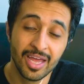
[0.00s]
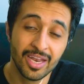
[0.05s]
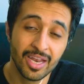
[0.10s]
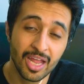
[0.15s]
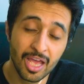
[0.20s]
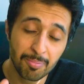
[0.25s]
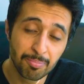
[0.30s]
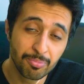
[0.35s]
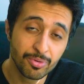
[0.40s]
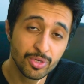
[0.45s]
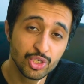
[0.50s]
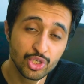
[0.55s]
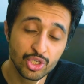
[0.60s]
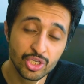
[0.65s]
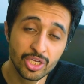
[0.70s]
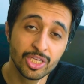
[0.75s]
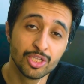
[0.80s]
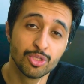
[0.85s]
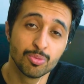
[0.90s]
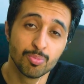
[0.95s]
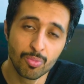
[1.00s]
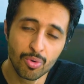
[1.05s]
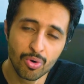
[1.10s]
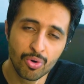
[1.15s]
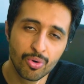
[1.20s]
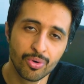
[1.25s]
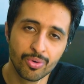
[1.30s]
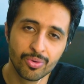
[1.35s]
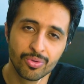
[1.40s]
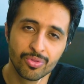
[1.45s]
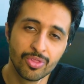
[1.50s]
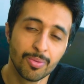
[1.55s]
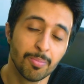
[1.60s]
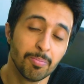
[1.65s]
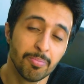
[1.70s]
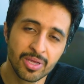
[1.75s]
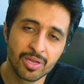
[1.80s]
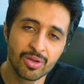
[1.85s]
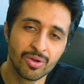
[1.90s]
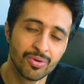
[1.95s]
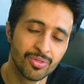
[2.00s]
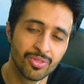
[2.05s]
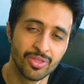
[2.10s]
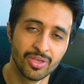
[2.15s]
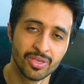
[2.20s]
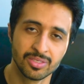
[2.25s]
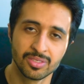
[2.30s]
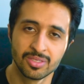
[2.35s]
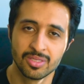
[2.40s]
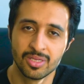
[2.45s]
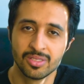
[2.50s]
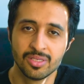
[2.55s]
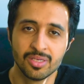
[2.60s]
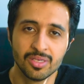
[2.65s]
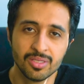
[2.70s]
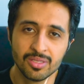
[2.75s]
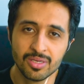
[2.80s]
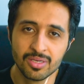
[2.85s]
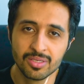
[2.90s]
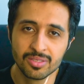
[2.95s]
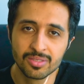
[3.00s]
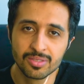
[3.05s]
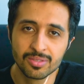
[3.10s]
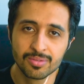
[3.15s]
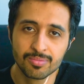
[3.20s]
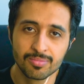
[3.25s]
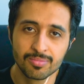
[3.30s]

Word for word: and appreciate more the bigger things that he does.